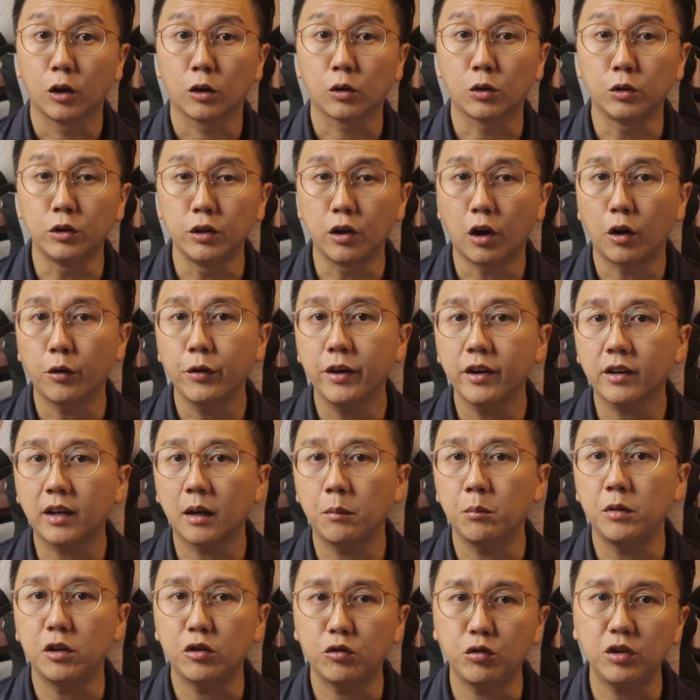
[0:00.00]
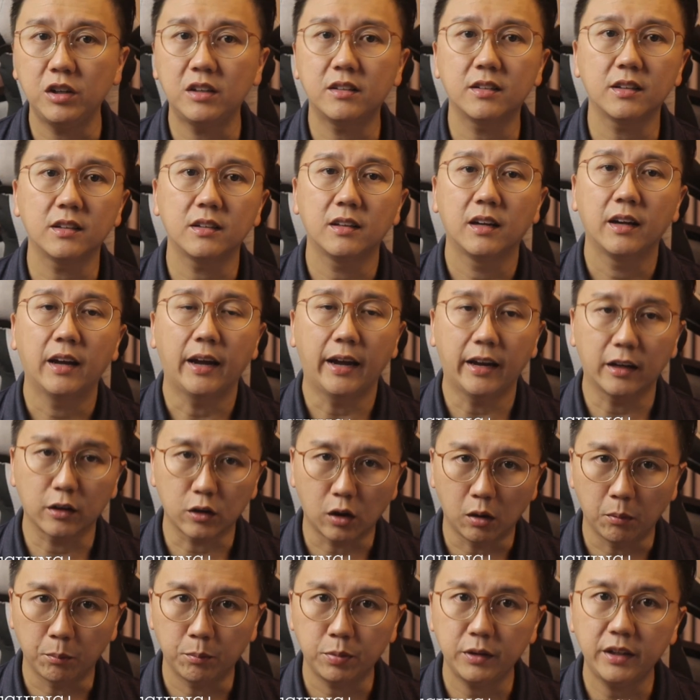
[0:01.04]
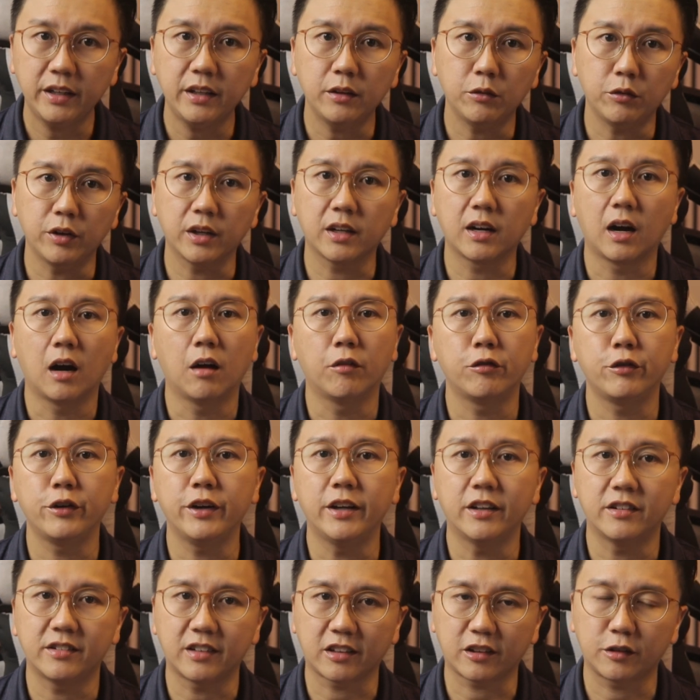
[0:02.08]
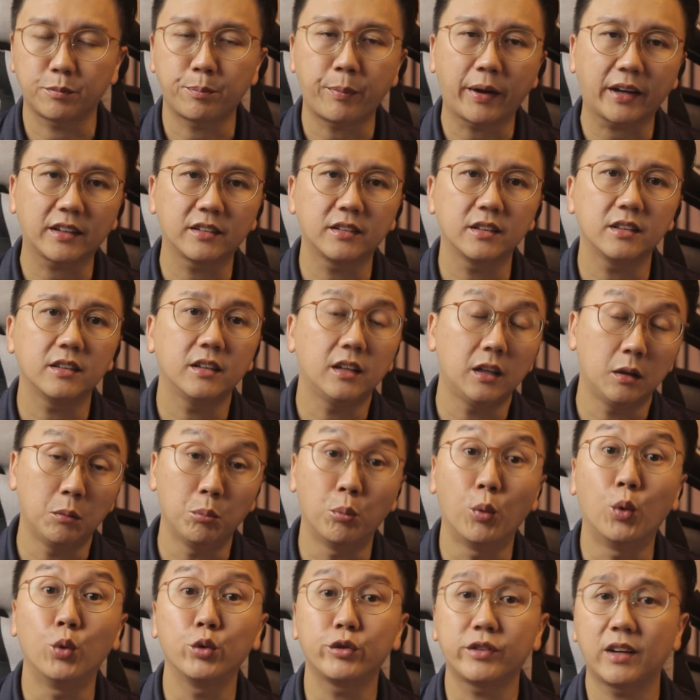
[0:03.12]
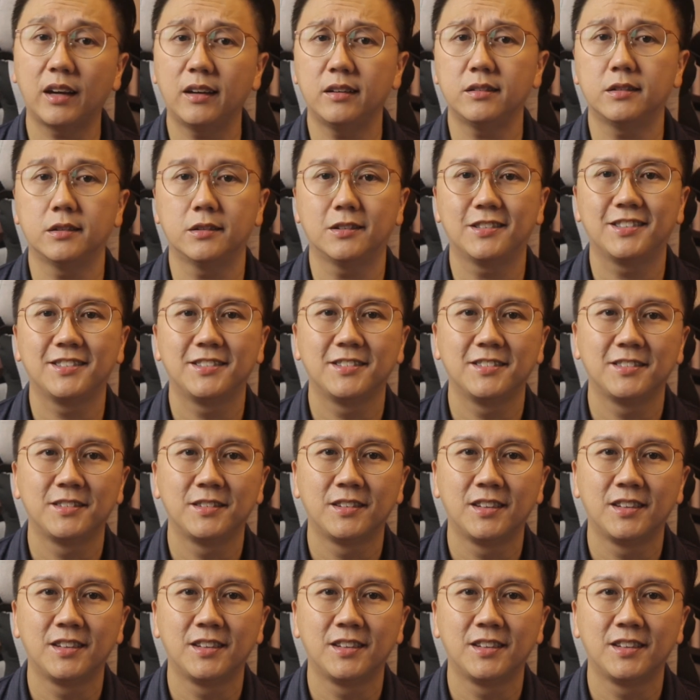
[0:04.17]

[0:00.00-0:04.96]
Gonorrhea can be treated and complete recovery is expected in most cases.